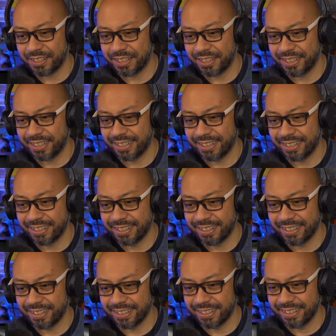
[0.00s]

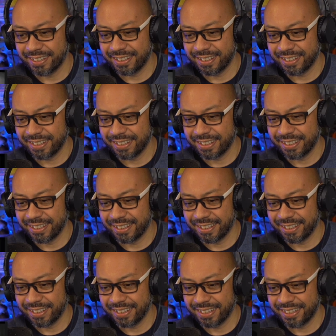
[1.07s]

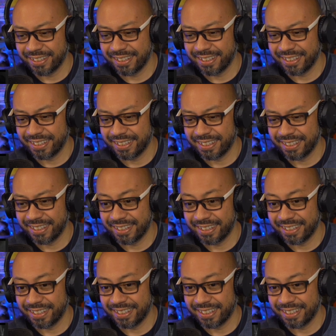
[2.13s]

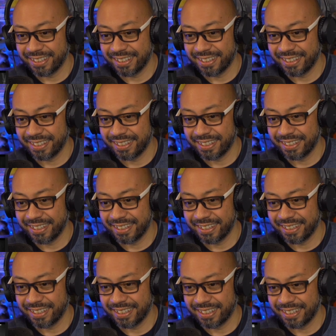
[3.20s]

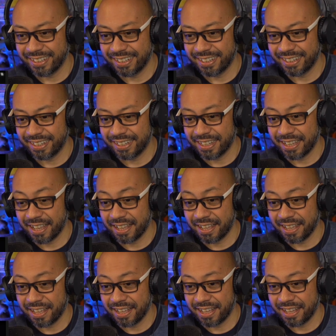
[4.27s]

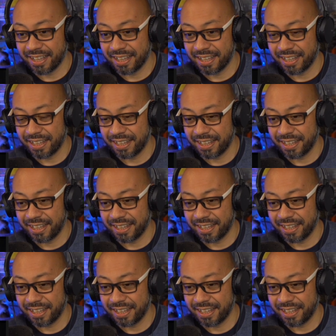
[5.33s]
(silence)